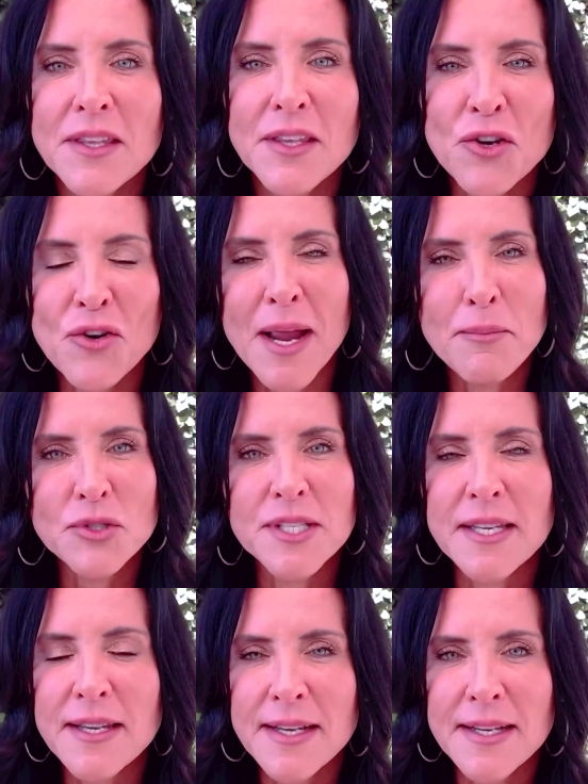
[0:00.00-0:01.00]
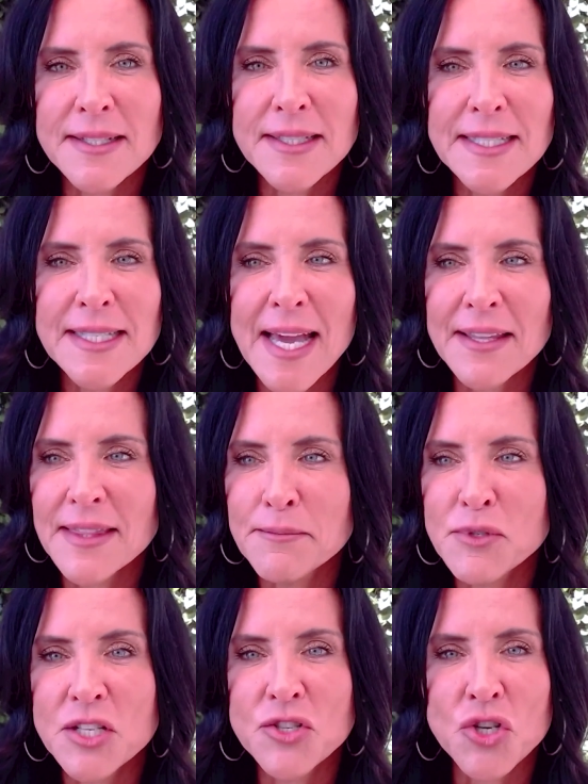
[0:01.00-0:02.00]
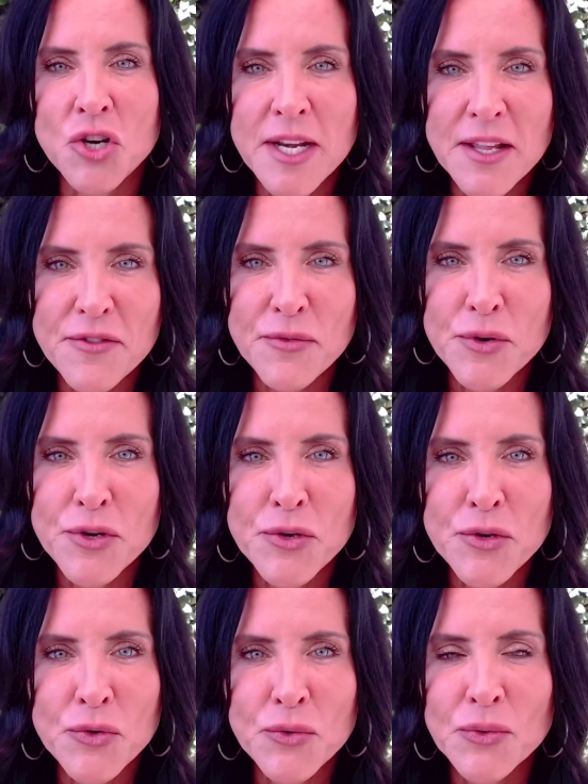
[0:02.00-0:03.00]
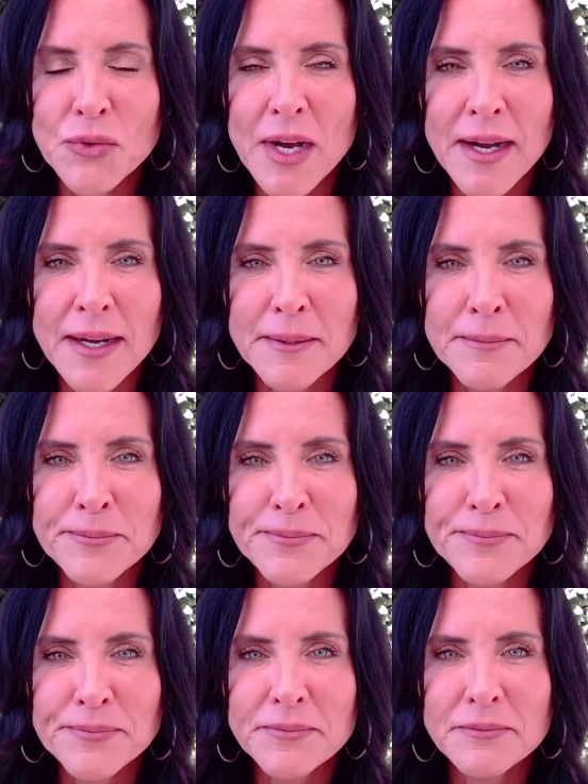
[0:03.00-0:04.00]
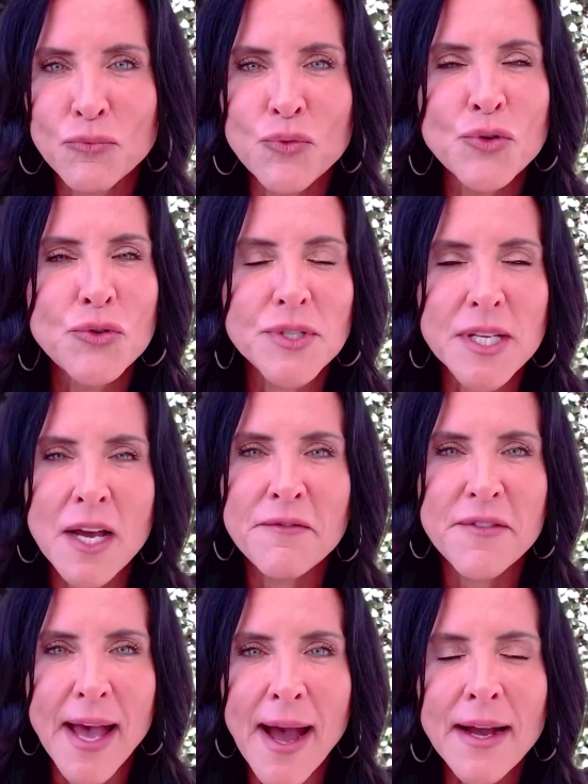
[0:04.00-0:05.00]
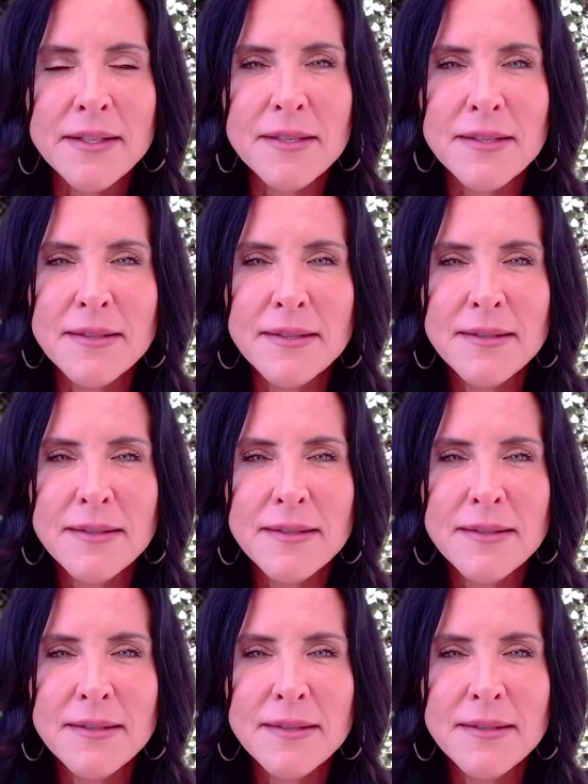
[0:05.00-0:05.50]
you're able to get them to journey through root of that?